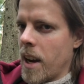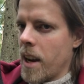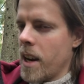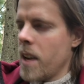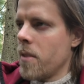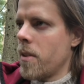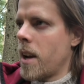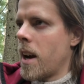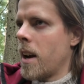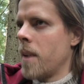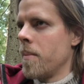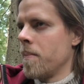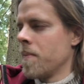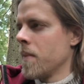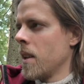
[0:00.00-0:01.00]
I live in
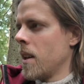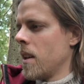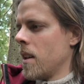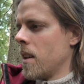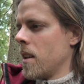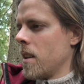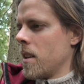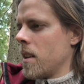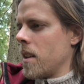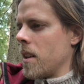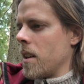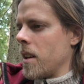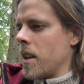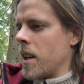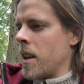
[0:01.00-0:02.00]

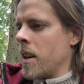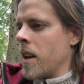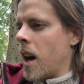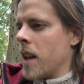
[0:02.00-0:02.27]
an